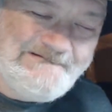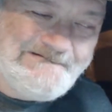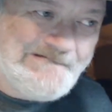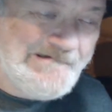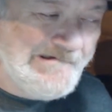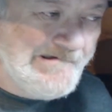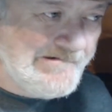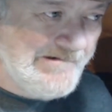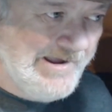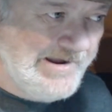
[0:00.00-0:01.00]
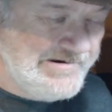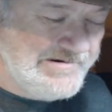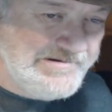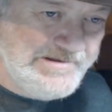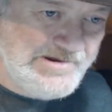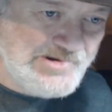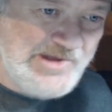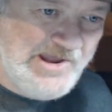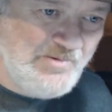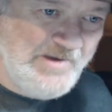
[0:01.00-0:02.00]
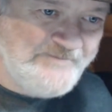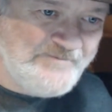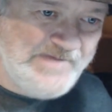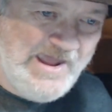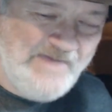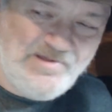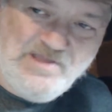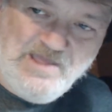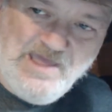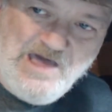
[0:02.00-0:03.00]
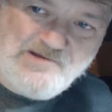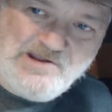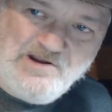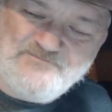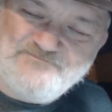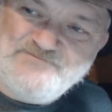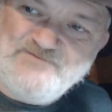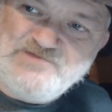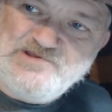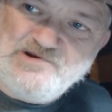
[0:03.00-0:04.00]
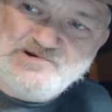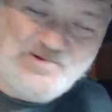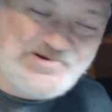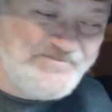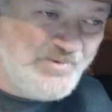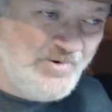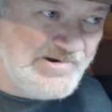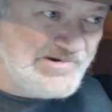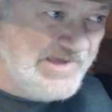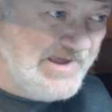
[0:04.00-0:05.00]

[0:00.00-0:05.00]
right? Stayed away from gambling. I don't care if it's 50 years. What's important is that